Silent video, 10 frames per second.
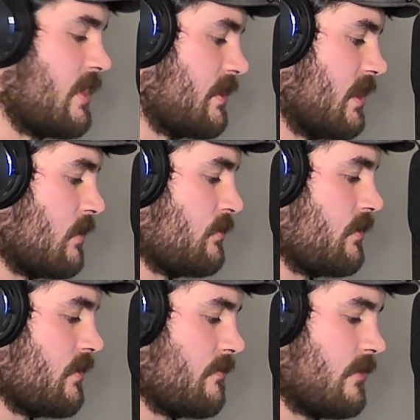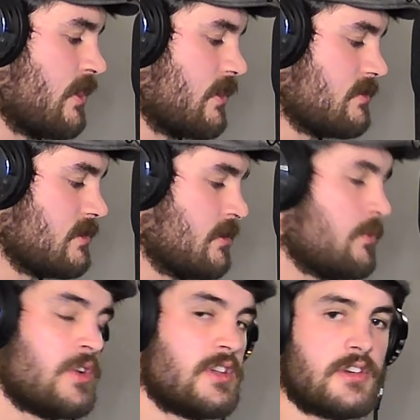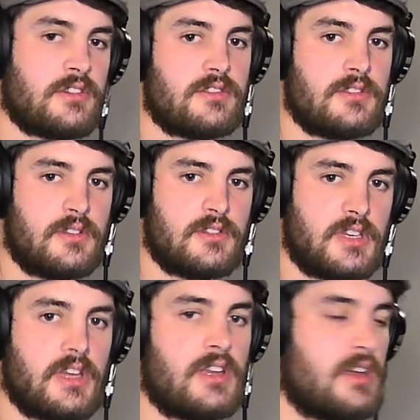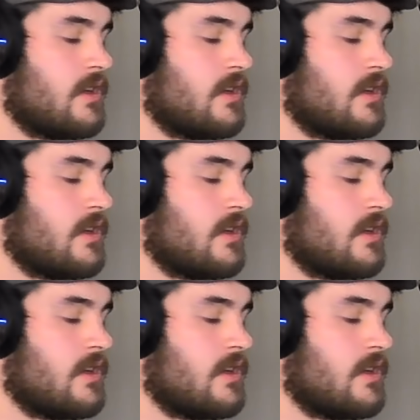that down to the 1st, which is C.